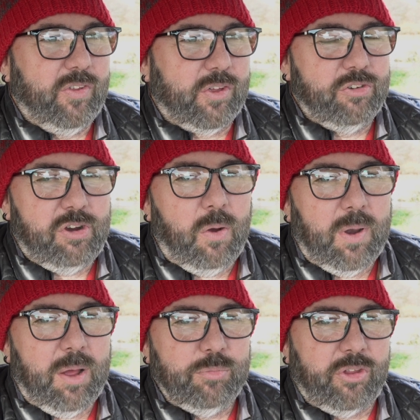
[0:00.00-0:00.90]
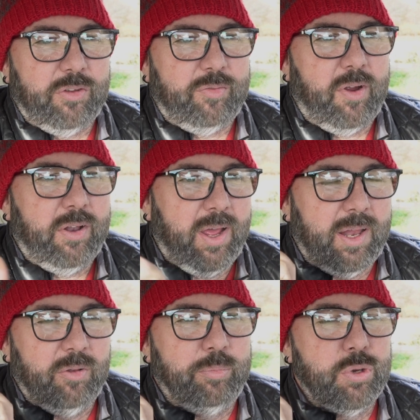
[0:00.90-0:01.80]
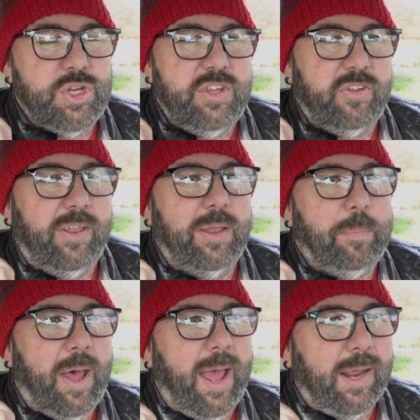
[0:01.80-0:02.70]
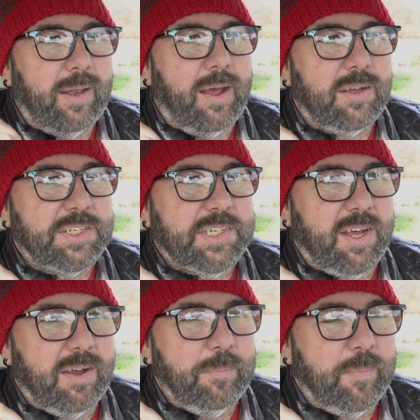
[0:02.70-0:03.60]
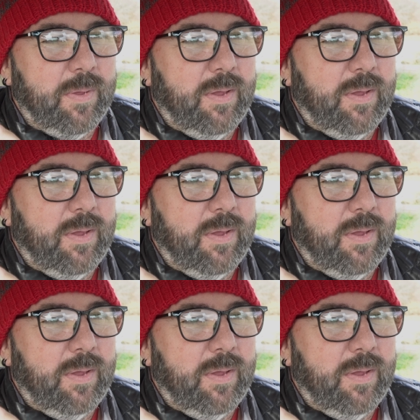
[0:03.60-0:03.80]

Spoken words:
control arms on the front and bushes on the back last time.